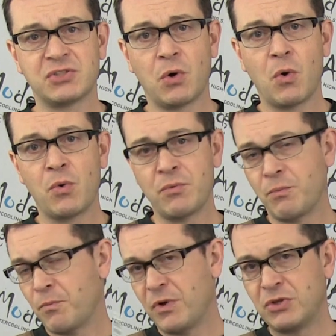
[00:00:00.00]

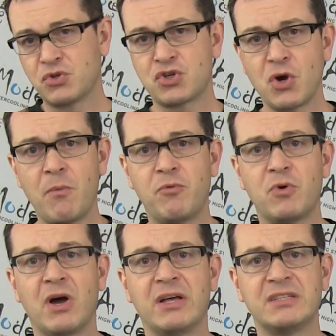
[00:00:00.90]
So when you shop
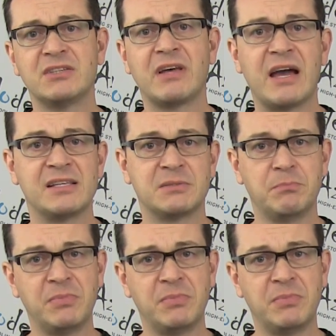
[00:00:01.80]
for LED lights,